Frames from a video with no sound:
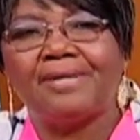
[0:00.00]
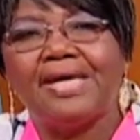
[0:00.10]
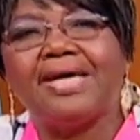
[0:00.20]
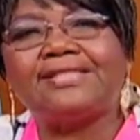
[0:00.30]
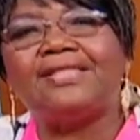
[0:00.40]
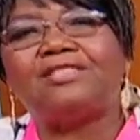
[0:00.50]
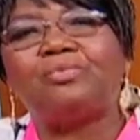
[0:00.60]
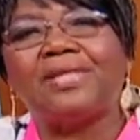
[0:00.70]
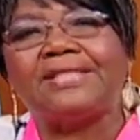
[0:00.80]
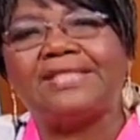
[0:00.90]
It is
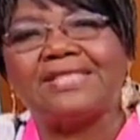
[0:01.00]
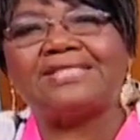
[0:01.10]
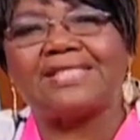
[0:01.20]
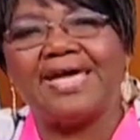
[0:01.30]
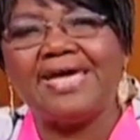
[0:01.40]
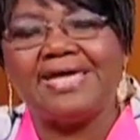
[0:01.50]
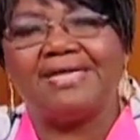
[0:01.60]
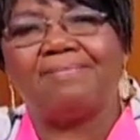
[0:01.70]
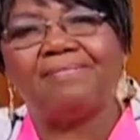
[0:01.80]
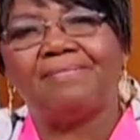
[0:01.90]
with this
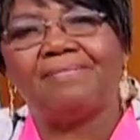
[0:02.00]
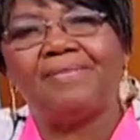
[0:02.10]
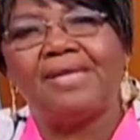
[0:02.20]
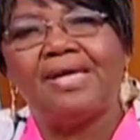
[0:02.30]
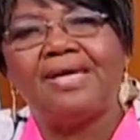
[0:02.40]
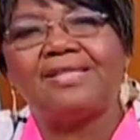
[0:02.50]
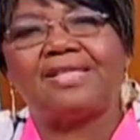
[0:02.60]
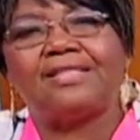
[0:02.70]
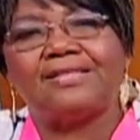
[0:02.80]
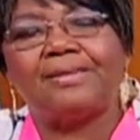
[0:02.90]
aim that
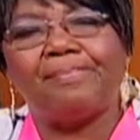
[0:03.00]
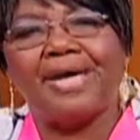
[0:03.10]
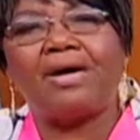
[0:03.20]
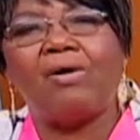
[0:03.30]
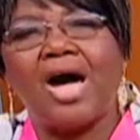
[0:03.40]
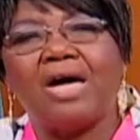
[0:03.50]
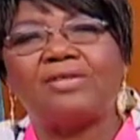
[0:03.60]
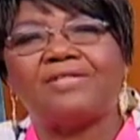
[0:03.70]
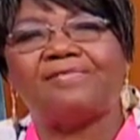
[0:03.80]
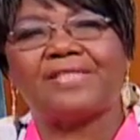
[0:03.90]
the Tobago
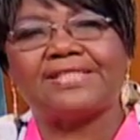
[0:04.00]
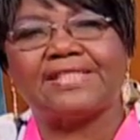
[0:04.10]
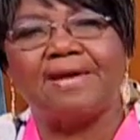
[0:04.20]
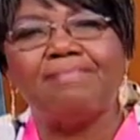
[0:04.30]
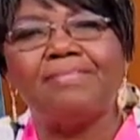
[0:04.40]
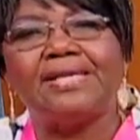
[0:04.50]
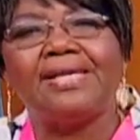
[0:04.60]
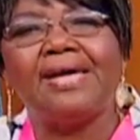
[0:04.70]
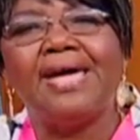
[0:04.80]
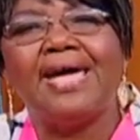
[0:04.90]
House of
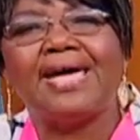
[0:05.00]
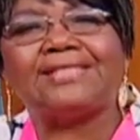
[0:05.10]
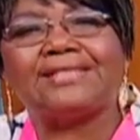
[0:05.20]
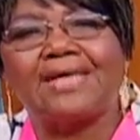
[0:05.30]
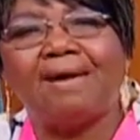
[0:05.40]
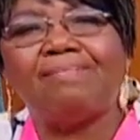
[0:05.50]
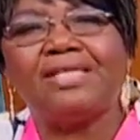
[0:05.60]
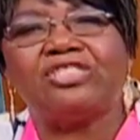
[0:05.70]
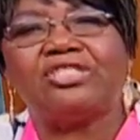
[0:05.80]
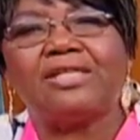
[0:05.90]
Assembly
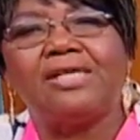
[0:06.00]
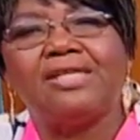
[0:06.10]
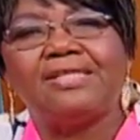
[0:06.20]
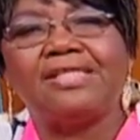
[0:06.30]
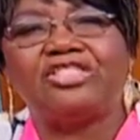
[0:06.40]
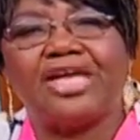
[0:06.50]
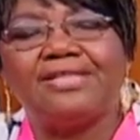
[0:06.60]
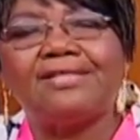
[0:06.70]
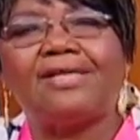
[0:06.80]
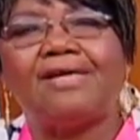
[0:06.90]
established the
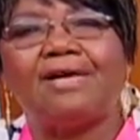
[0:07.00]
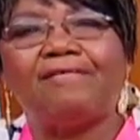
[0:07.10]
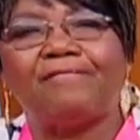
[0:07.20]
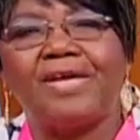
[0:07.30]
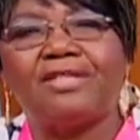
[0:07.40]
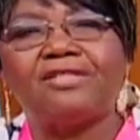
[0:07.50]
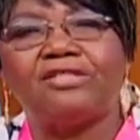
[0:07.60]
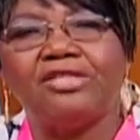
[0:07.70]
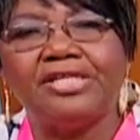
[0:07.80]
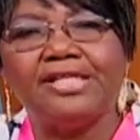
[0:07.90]
Gender Affairs
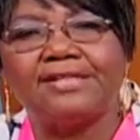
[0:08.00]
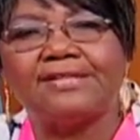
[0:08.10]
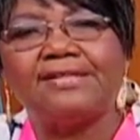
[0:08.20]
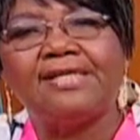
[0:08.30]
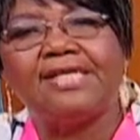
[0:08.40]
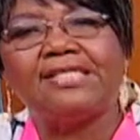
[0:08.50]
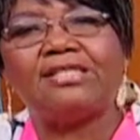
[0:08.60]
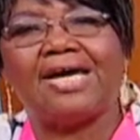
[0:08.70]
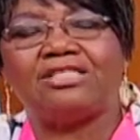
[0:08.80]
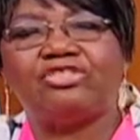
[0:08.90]
Unit
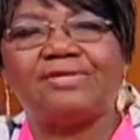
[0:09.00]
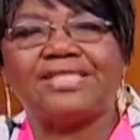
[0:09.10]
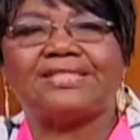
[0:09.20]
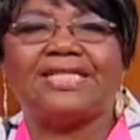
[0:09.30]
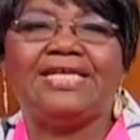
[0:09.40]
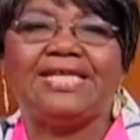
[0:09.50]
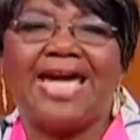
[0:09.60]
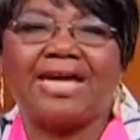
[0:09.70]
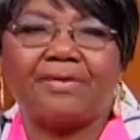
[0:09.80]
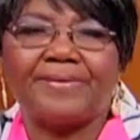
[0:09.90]
to address
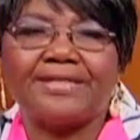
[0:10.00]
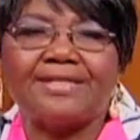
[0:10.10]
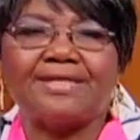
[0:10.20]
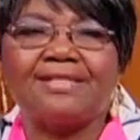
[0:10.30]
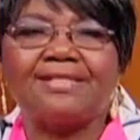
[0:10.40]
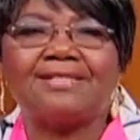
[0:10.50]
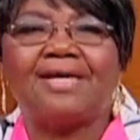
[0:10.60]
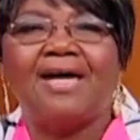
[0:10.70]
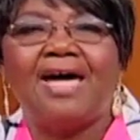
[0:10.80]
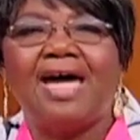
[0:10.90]
inequities
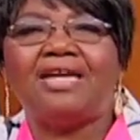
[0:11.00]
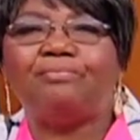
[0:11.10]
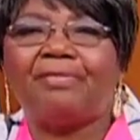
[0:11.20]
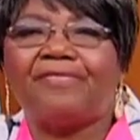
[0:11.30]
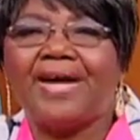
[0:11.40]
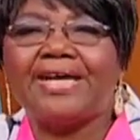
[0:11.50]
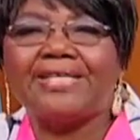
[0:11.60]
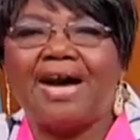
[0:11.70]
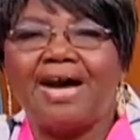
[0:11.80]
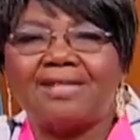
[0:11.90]
and provide
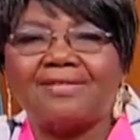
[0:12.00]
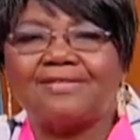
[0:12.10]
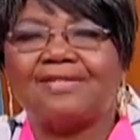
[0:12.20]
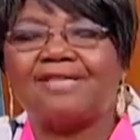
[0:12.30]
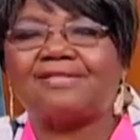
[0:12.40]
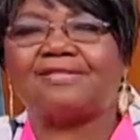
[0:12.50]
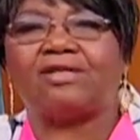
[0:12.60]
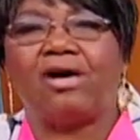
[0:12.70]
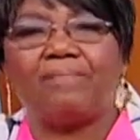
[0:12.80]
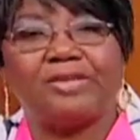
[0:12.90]
access to
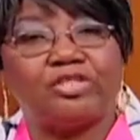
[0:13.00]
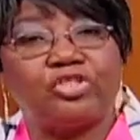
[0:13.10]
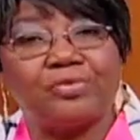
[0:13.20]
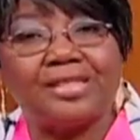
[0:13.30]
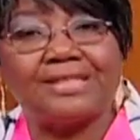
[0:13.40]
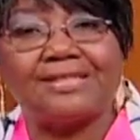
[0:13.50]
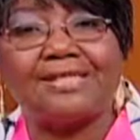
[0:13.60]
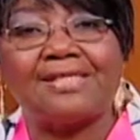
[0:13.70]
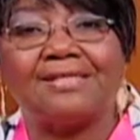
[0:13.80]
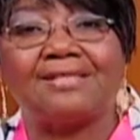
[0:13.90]

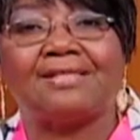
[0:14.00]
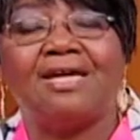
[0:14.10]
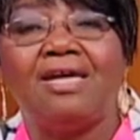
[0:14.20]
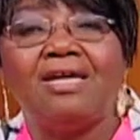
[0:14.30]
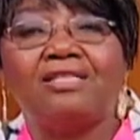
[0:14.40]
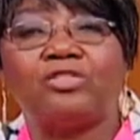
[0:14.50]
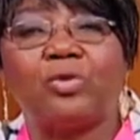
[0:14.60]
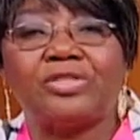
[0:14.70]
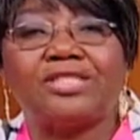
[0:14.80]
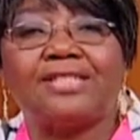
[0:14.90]
opportunities,
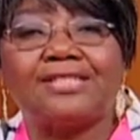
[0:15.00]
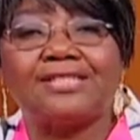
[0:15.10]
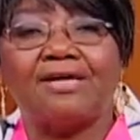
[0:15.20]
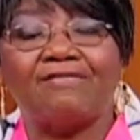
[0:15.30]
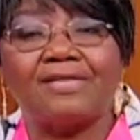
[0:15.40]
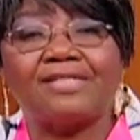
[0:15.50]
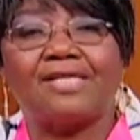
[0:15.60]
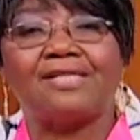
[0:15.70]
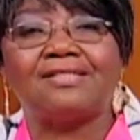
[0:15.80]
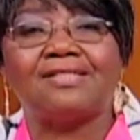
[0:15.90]
social
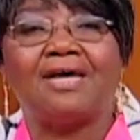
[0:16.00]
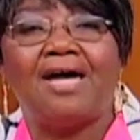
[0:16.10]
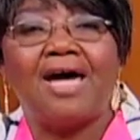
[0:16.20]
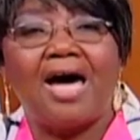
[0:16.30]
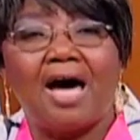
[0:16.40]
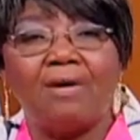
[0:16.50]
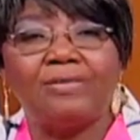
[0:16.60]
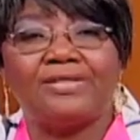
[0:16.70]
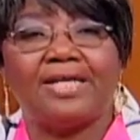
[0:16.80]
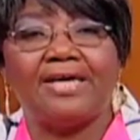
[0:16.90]
services,
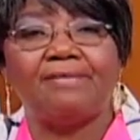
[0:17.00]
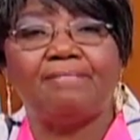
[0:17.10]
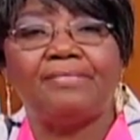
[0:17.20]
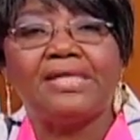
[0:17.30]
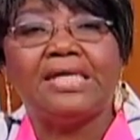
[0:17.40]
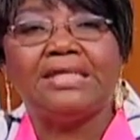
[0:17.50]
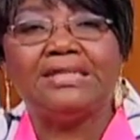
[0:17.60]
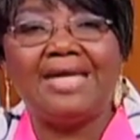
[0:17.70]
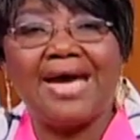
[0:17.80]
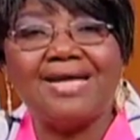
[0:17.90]
housing,
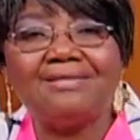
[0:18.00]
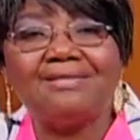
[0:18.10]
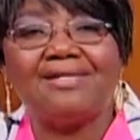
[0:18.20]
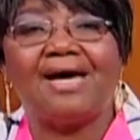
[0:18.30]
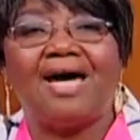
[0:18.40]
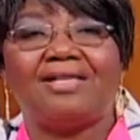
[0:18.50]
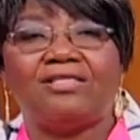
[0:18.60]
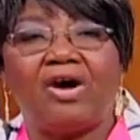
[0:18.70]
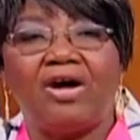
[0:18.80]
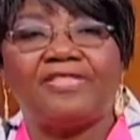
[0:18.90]
land, and
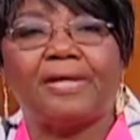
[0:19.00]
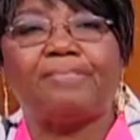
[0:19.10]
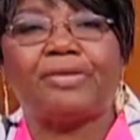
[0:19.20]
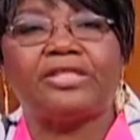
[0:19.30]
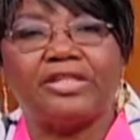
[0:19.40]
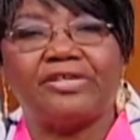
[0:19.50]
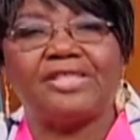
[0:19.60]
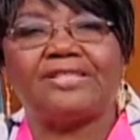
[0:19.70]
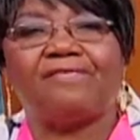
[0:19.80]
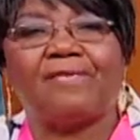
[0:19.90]
other
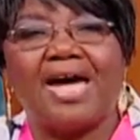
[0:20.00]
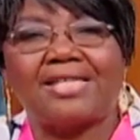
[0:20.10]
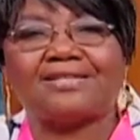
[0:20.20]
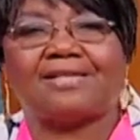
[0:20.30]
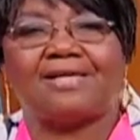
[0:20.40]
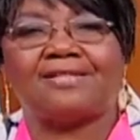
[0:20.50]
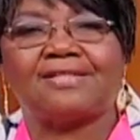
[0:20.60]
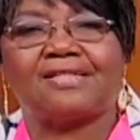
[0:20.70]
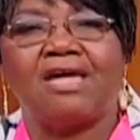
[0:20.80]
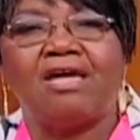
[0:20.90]
productive
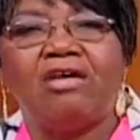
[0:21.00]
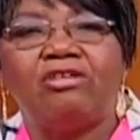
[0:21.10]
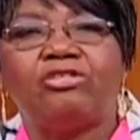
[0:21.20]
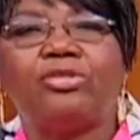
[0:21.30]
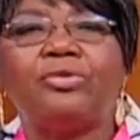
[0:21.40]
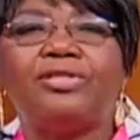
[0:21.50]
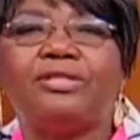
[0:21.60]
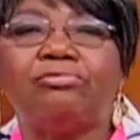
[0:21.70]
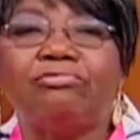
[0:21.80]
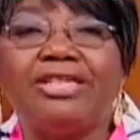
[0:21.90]
assets through
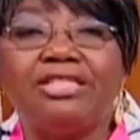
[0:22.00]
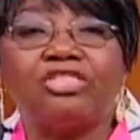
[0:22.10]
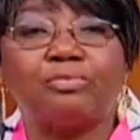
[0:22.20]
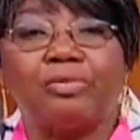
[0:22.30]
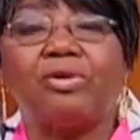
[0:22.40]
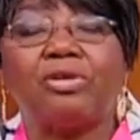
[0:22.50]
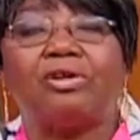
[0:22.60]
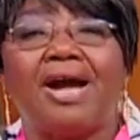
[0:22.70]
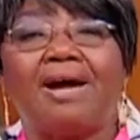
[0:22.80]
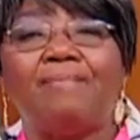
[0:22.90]
the REACH
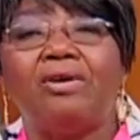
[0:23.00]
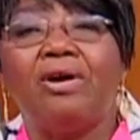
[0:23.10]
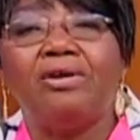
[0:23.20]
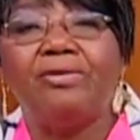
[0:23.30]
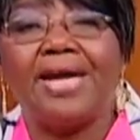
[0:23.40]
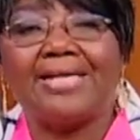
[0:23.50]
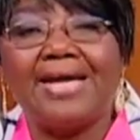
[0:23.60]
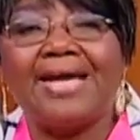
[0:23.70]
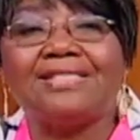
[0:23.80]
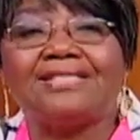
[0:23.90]
program,
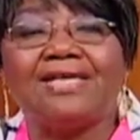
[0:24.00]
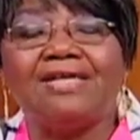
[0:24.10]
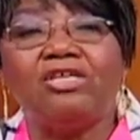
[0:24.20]
Realizing